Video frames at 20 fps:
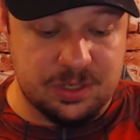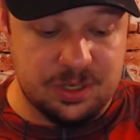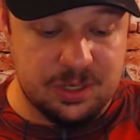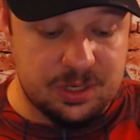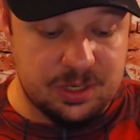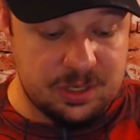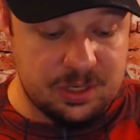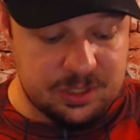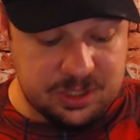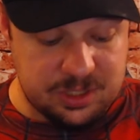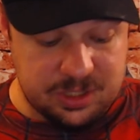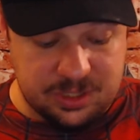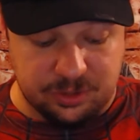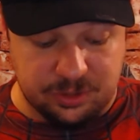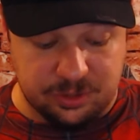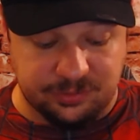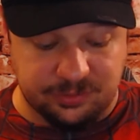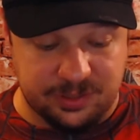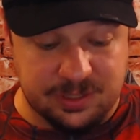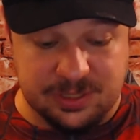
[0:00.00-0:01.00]
She's
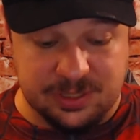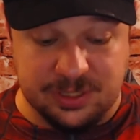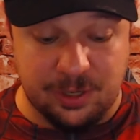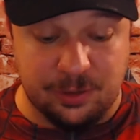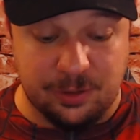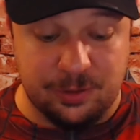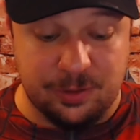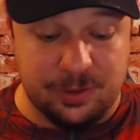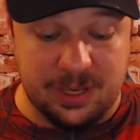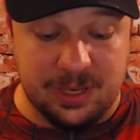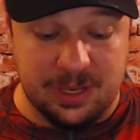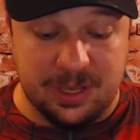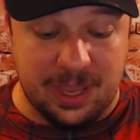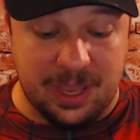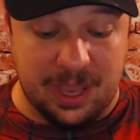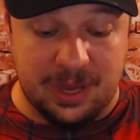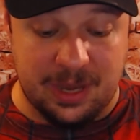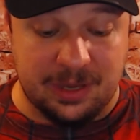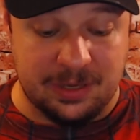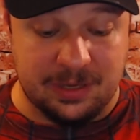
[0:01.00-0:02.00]
only so unique,
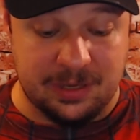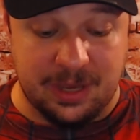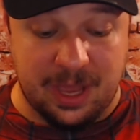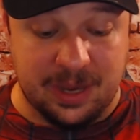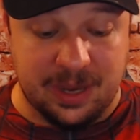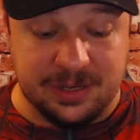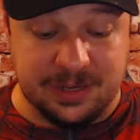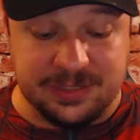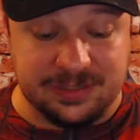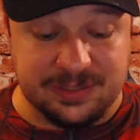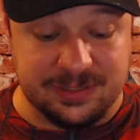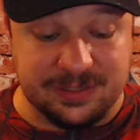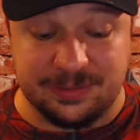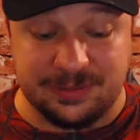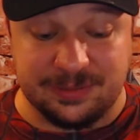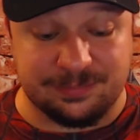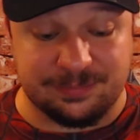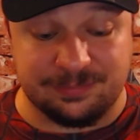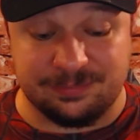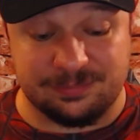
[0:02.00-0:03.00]
and
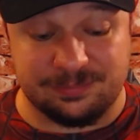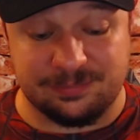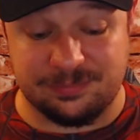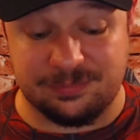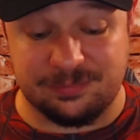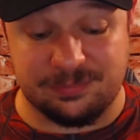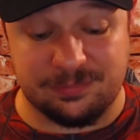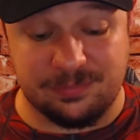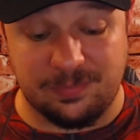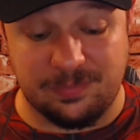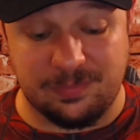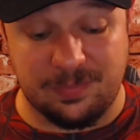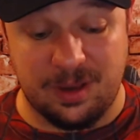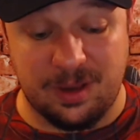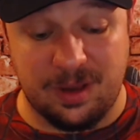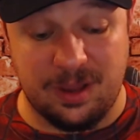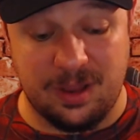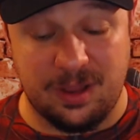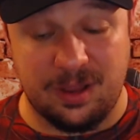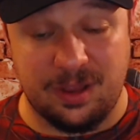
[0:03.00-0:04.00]
honestly,
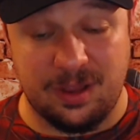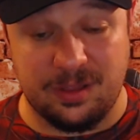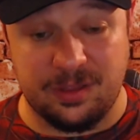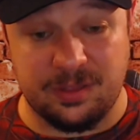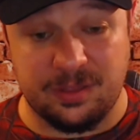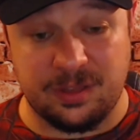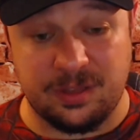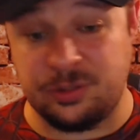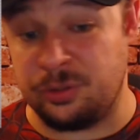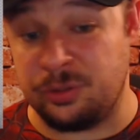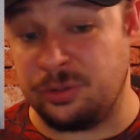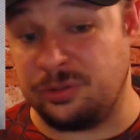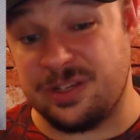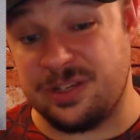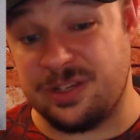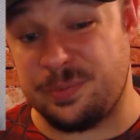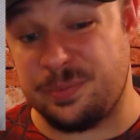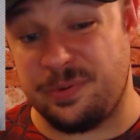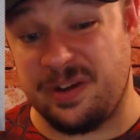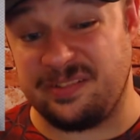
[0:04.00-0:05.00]
the tooling
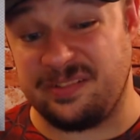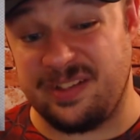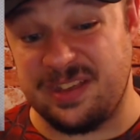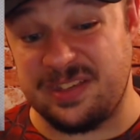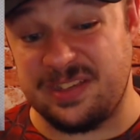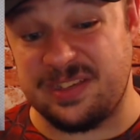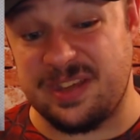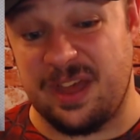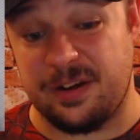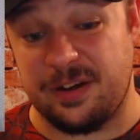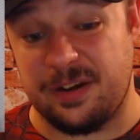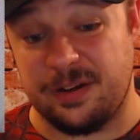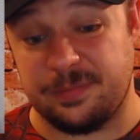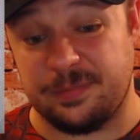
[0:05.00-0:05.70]
is pretty lazy on her.